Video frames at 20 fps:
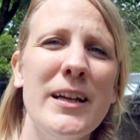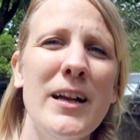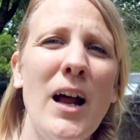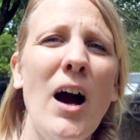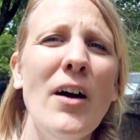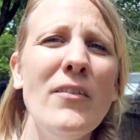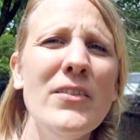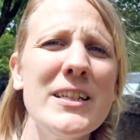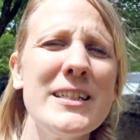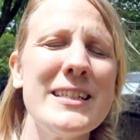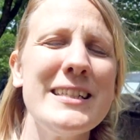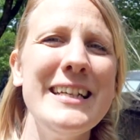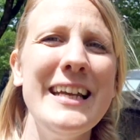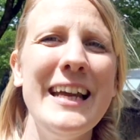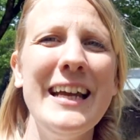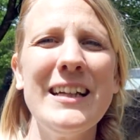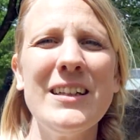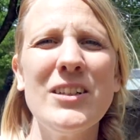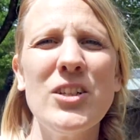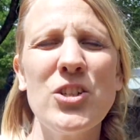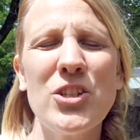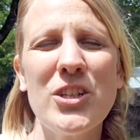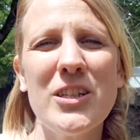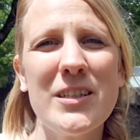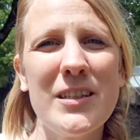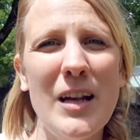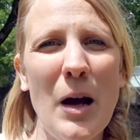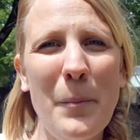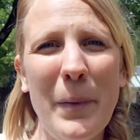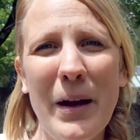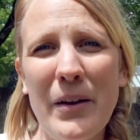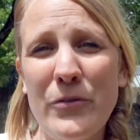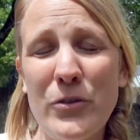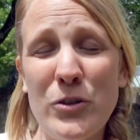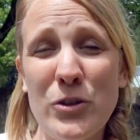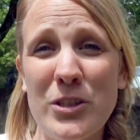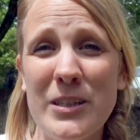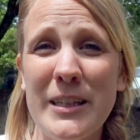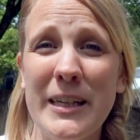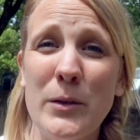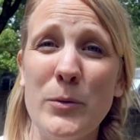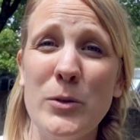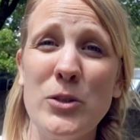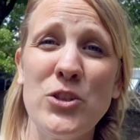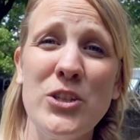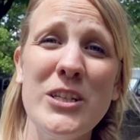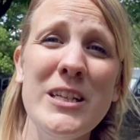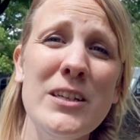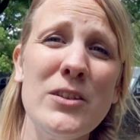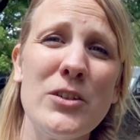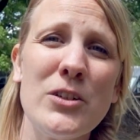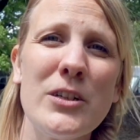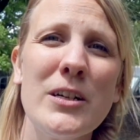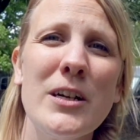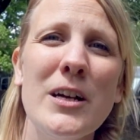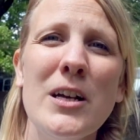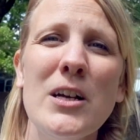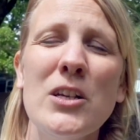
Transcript: and obviously English is not my first language either,